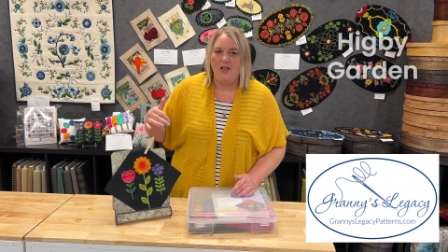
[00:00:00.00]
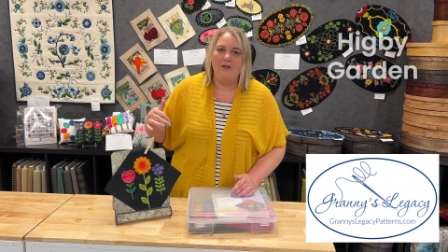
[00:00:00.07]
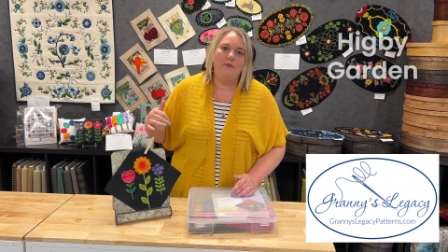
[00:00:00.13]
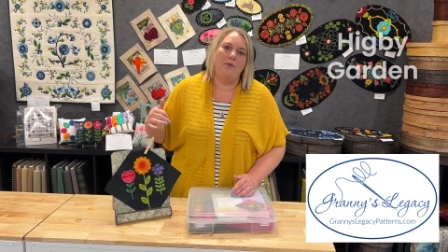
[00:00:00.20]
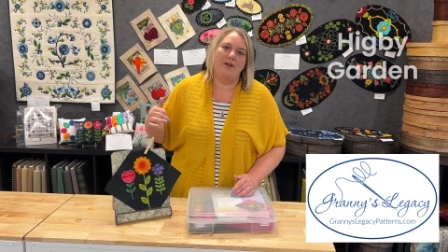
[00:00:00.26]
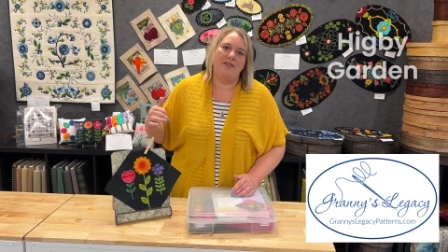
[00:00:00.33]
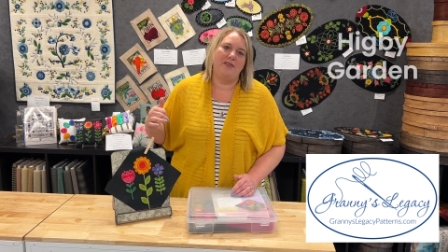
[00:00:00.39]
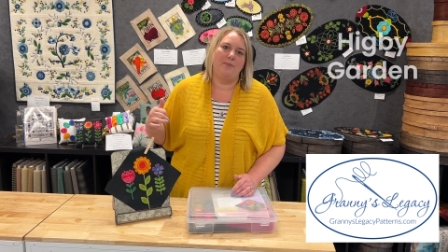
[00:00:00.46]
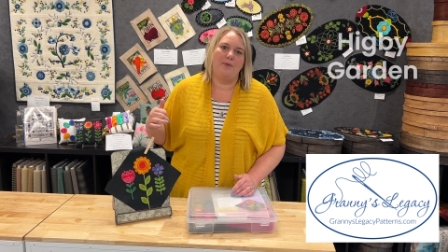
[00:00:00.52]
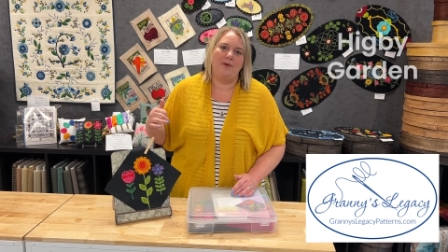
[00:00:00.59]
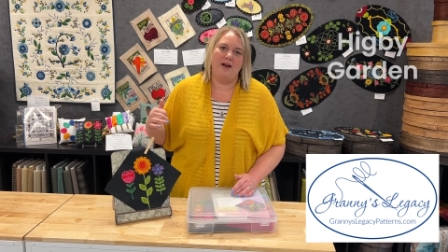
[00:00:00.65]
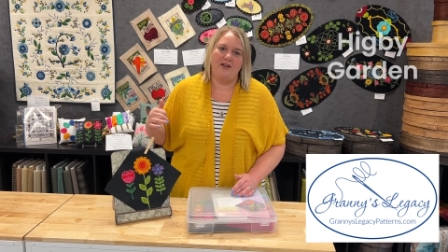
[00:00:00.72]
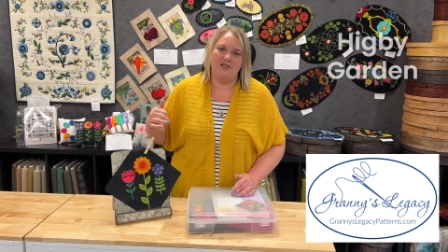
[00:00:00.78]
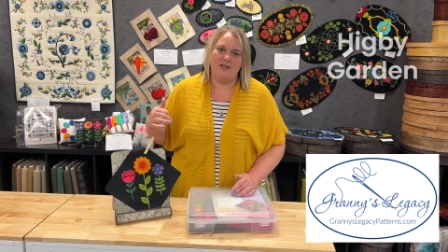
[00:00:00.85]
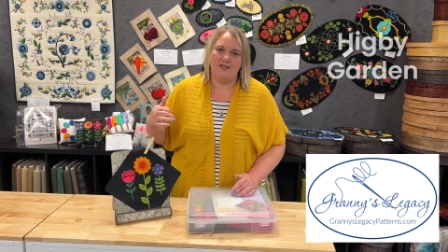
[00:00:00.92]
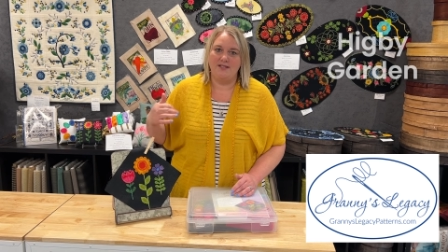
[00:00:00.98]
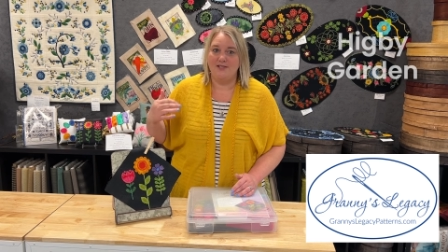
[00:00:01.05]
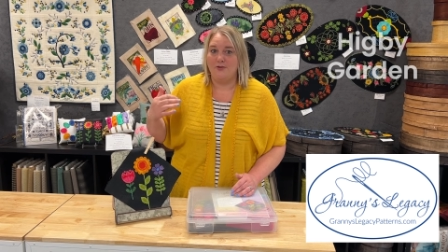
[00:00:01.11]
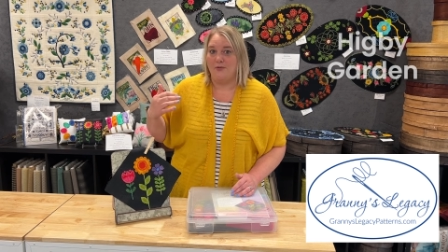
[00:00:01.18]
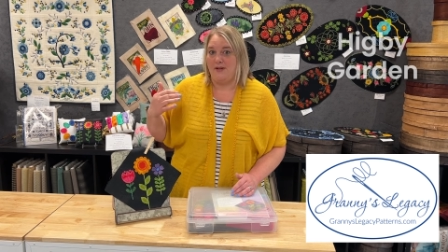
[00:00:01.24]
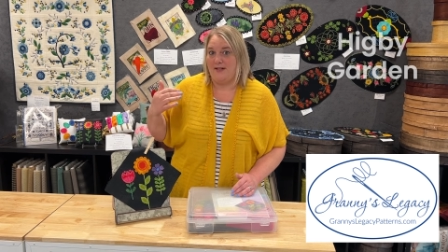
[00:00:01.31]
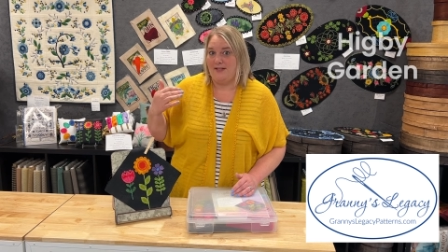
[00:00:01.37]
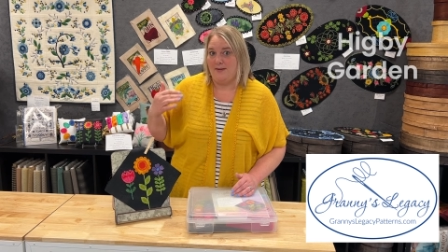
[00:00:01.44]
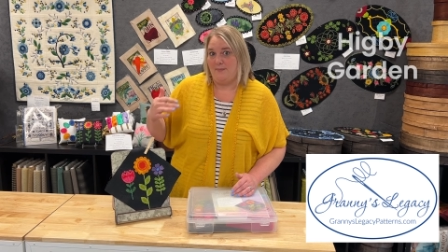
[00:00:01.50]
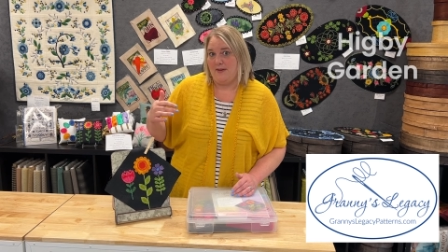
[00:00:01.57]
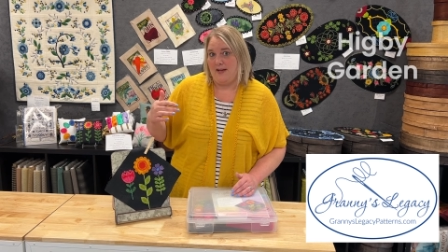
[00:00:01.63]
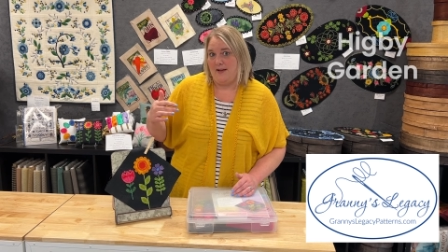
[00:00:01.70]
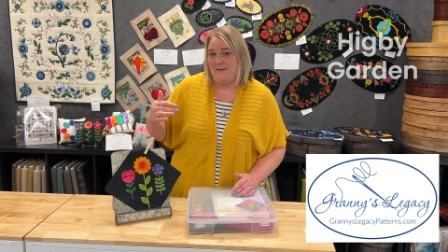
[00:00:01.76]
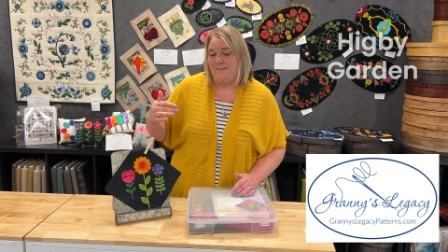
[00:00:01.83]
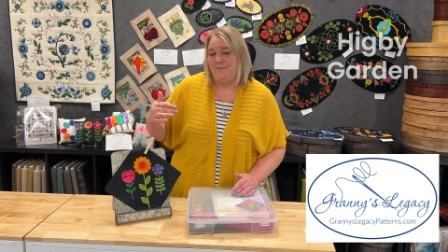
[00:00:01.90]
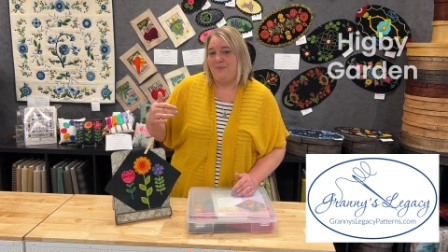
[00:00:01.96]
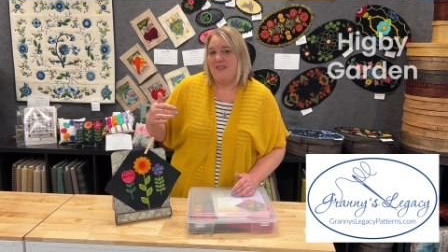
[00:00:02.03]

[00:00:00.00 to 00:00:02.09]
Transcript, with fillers: of what the project is going to be